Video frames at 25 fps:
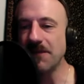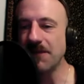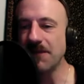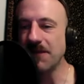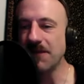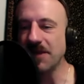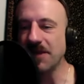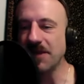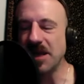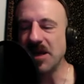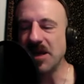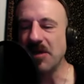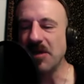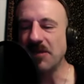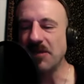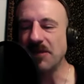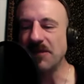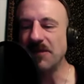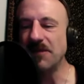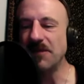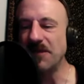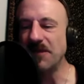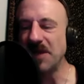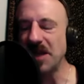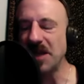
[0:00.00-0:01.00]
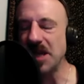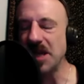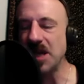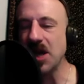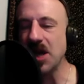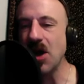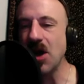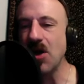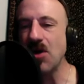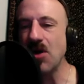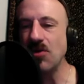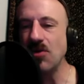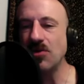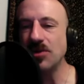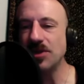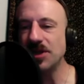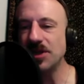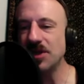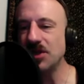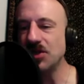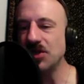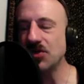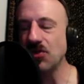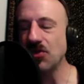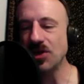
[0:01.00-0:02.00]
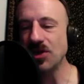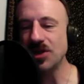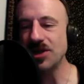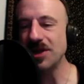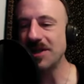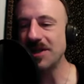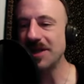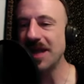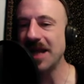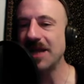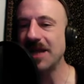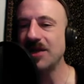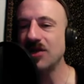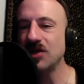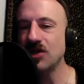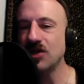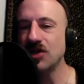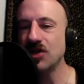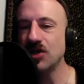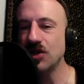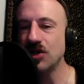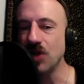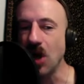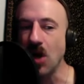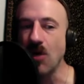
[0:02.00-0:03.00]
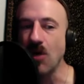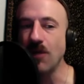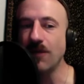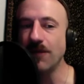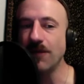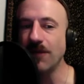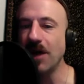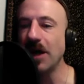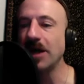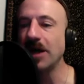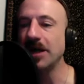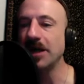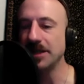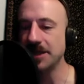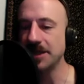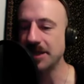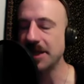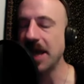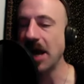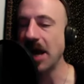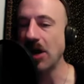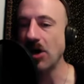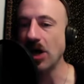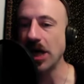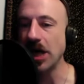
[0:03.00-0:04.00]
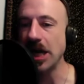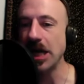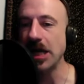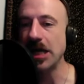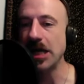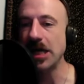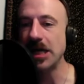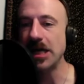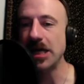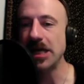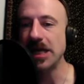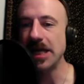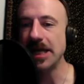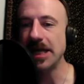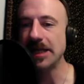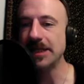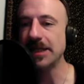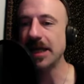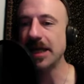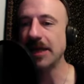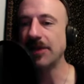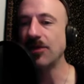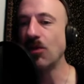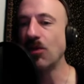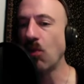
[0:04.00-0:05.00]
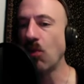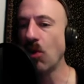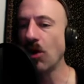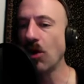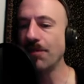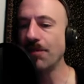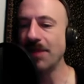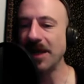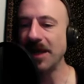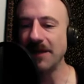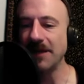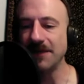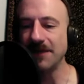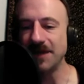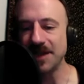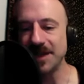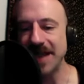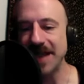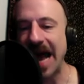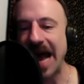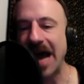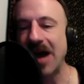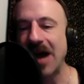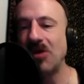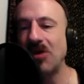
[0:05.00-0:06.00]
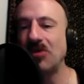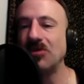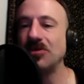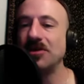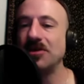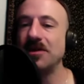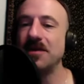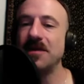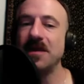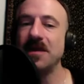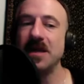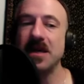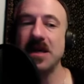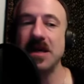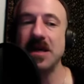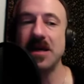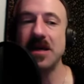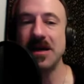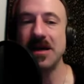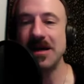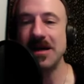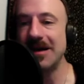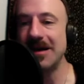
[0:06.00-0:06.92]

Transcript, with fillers: you know, video distortion that is so fucking scary. It's like the warping of sound, the mm-hmm.